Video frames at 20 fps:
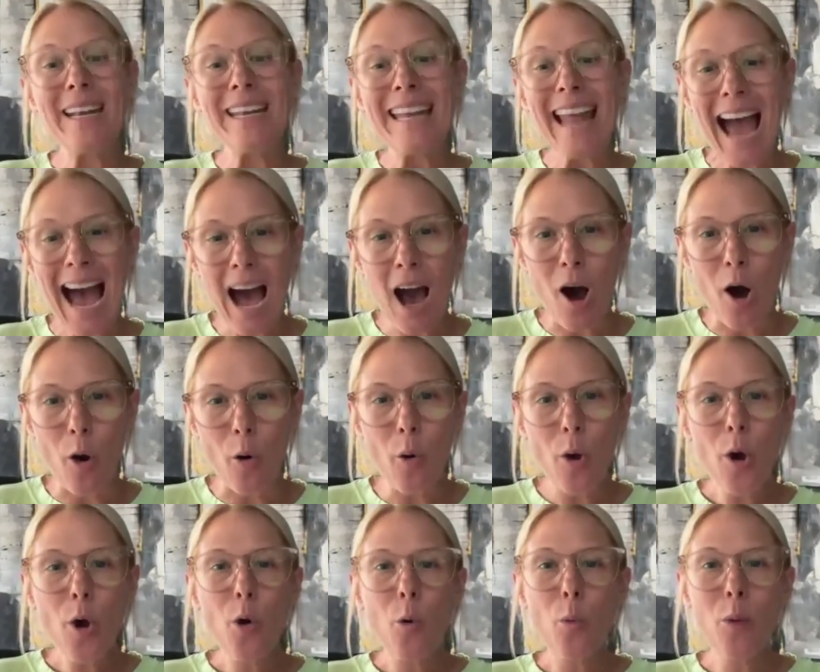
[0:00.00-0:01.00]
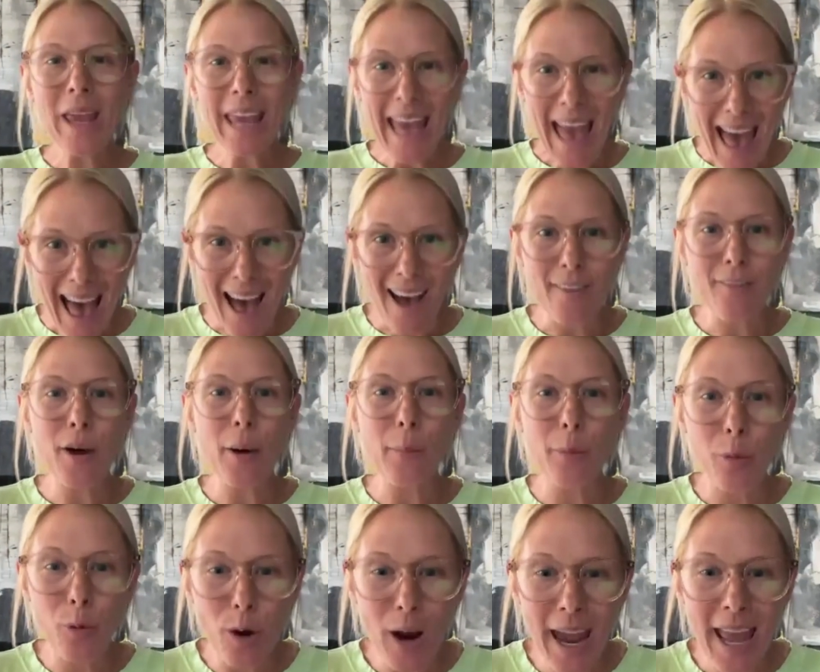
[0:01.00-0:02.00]
But now we
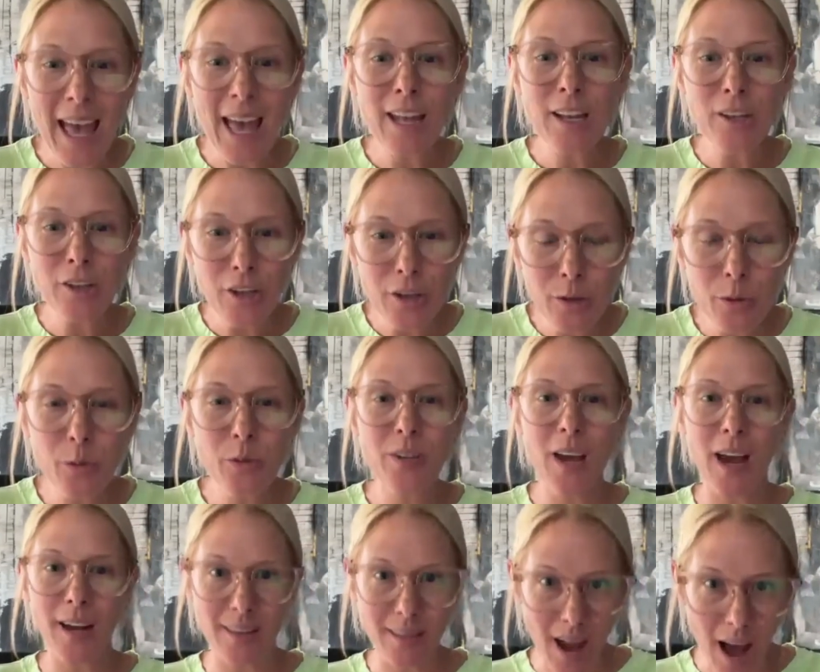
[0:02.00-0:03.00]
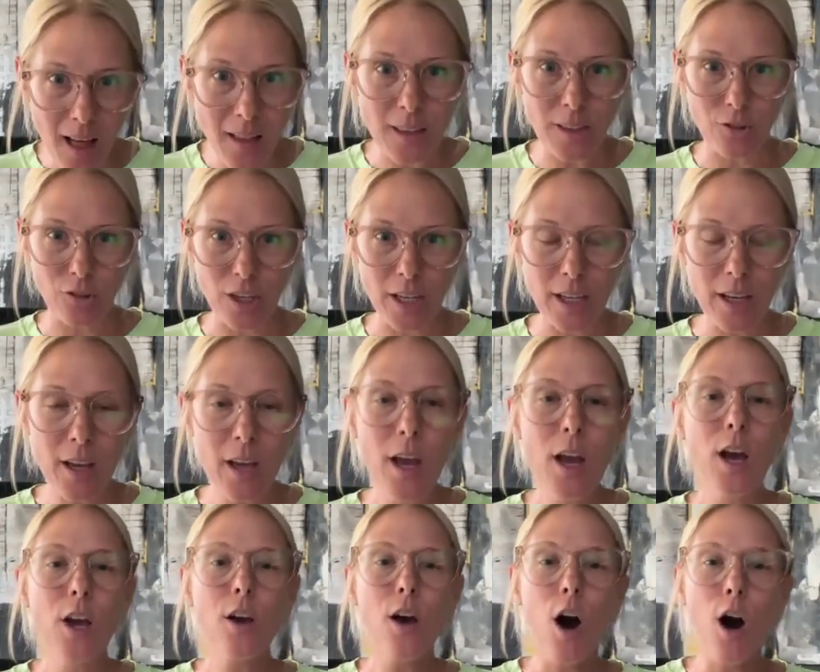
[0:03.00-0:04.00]
have brand new technology
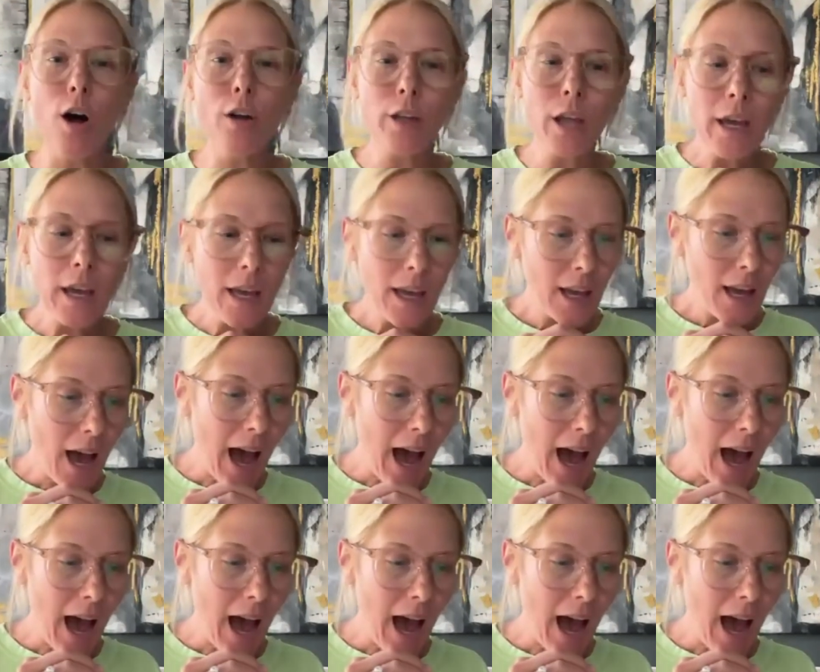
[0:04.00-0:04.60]
called